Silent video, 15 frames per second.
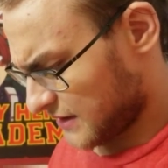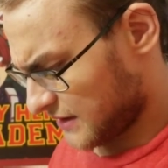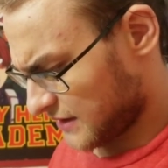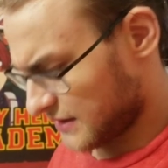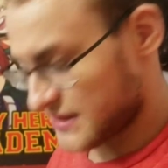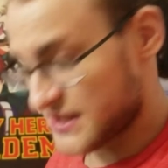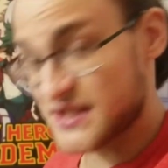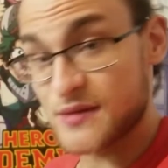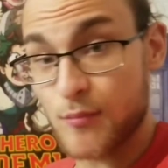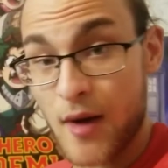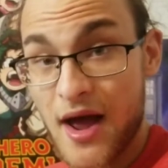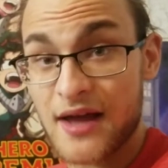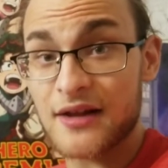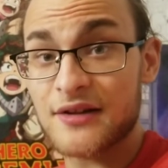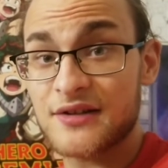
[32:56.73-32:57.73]

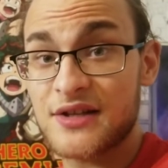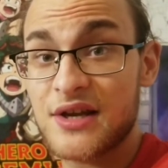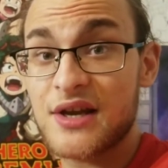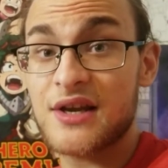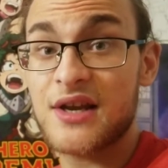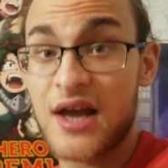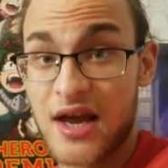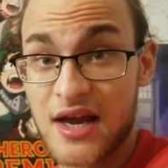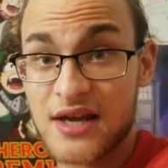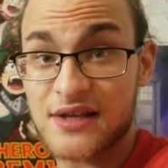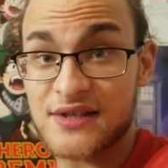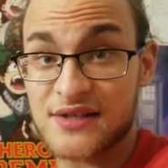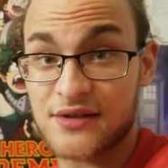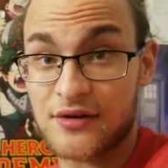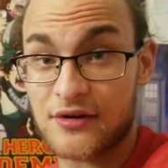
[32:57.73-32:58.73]
Smile DK
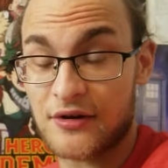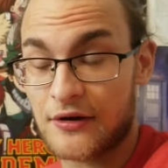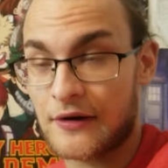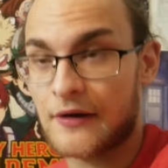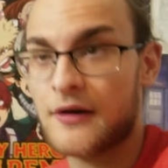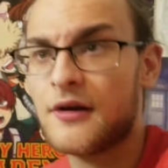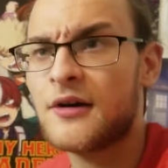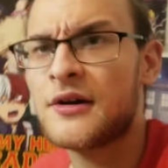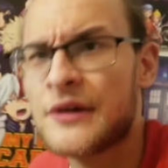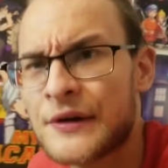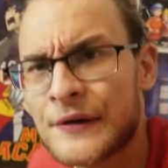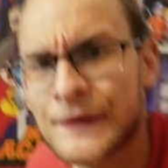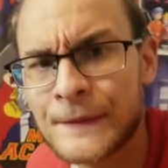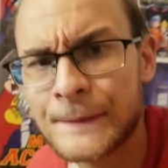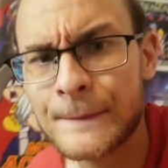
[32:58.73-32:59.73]
song?
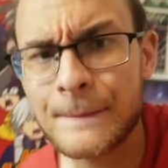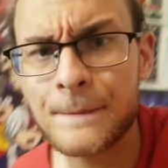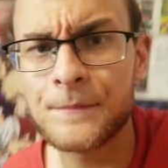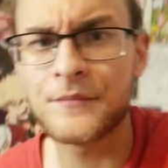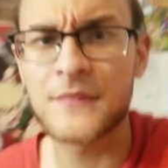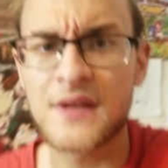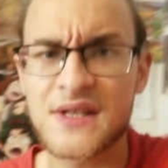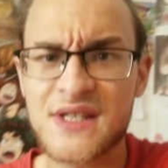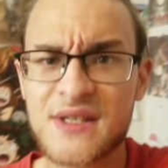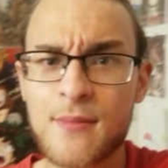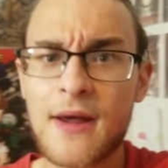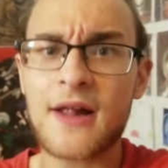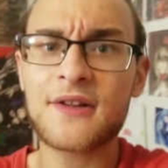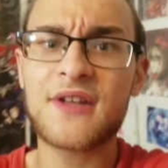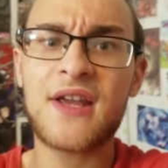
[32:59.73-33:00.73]

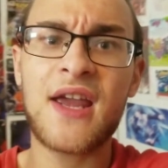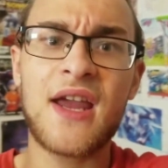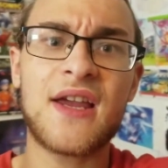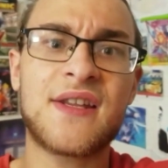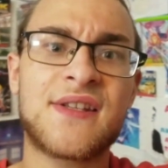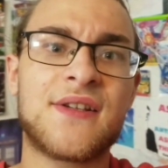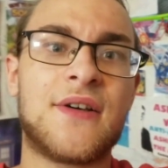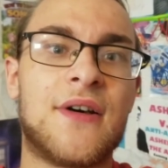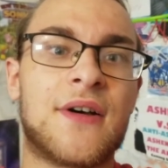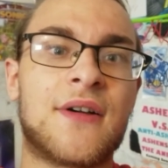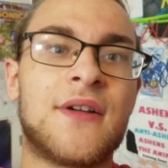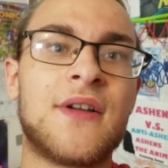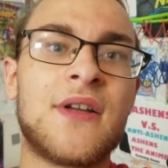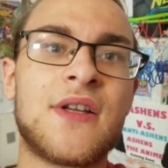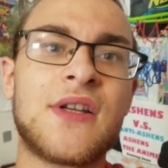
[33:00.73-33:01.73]
Smile DK song.
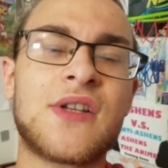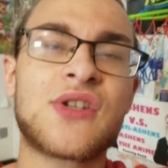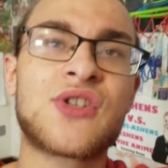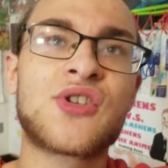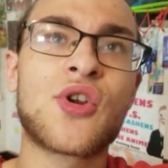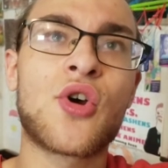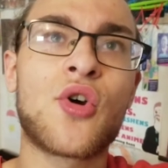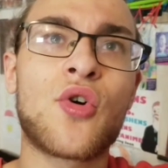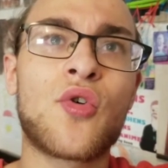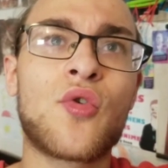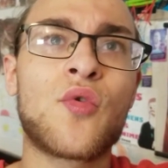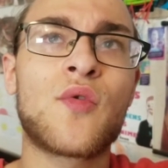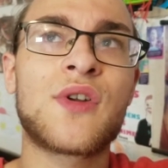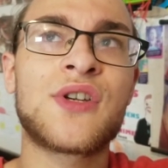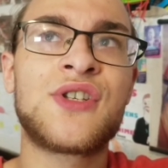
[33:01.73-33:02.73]

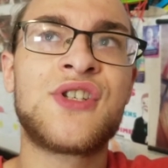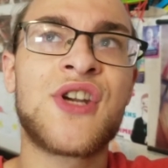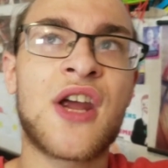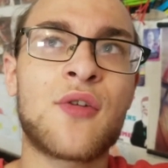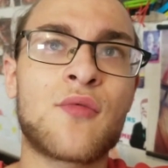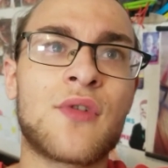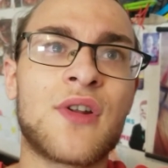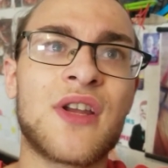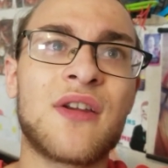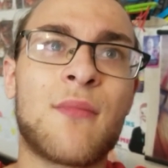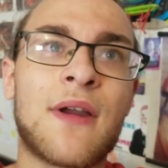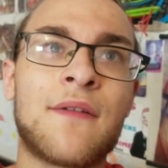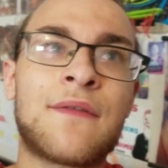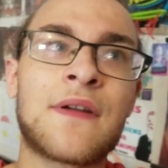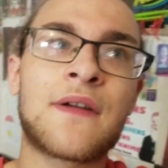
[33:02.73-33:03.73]
So, generally,
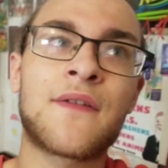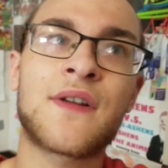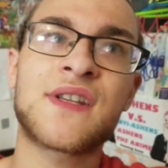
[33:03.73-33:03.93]
my favorite